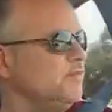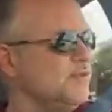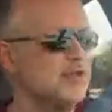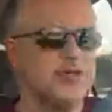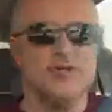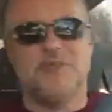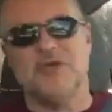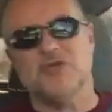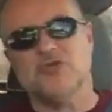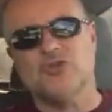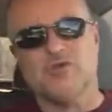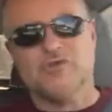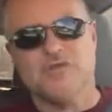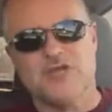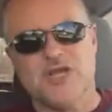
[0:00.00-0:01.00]
build a
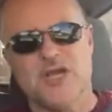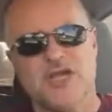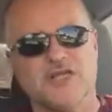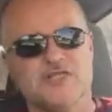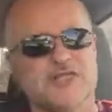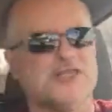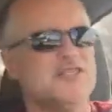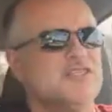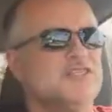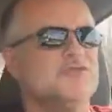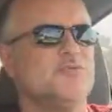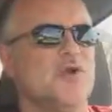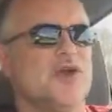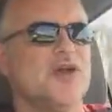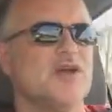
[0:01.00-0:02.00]
picture of change. And this
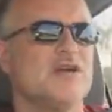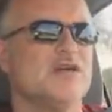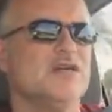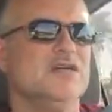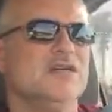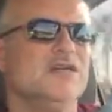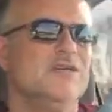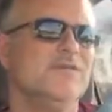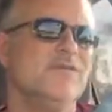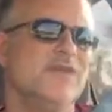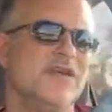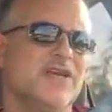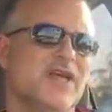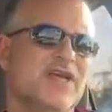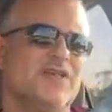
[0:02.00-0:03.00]
is where,
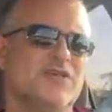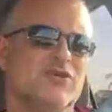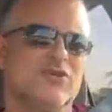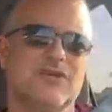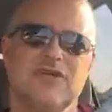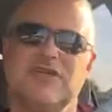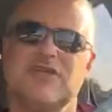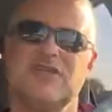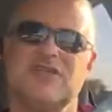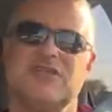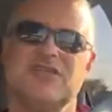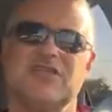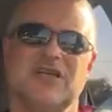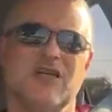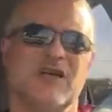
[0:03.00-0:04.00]
again, you'll hear
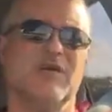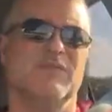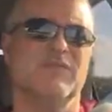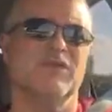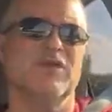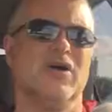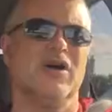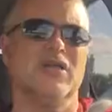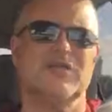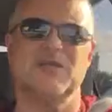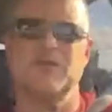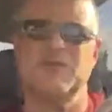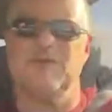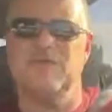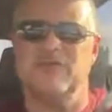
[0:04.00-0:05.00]
these
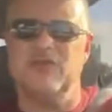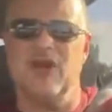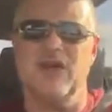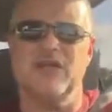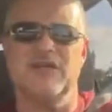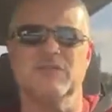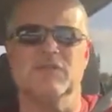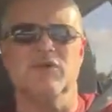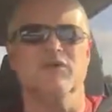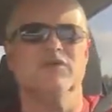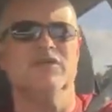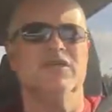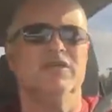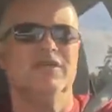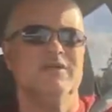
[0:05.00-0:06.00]
concepts of talking about
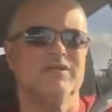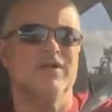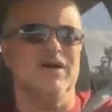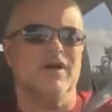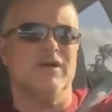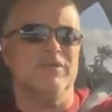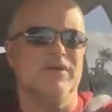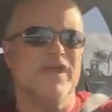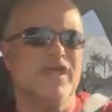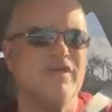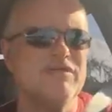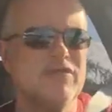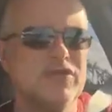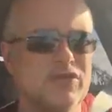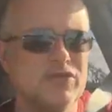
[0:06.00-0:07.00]

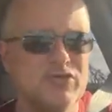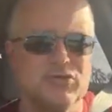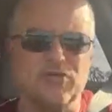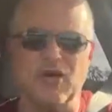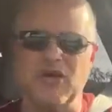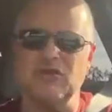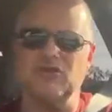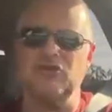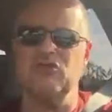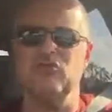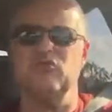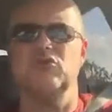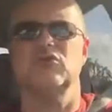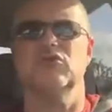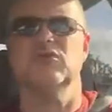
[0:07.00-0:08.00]
having your dog
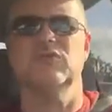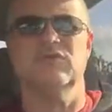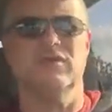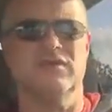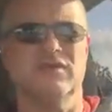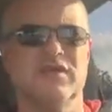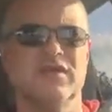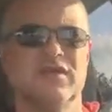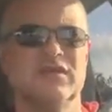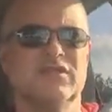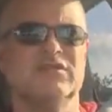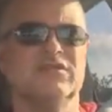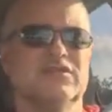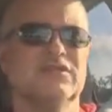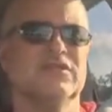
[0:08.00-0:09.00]
do certain
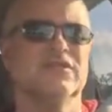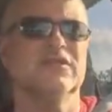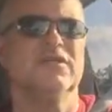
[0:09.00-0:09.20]
things,